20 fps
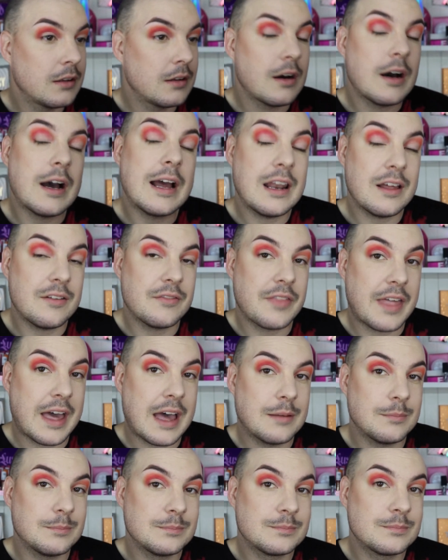I love
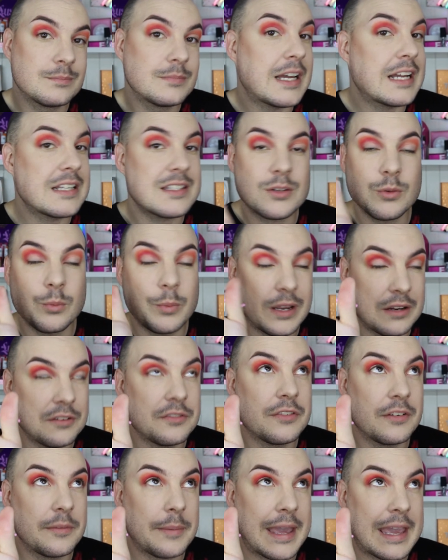that. That's a win
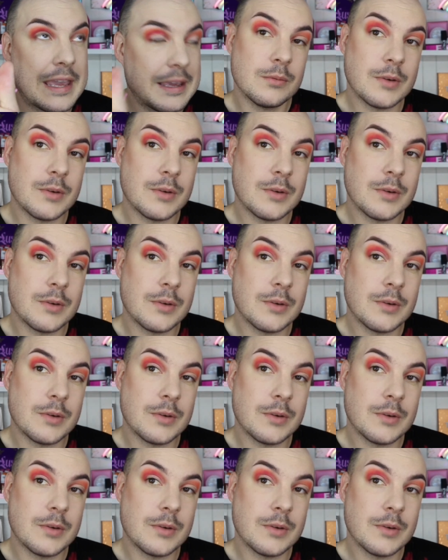for me.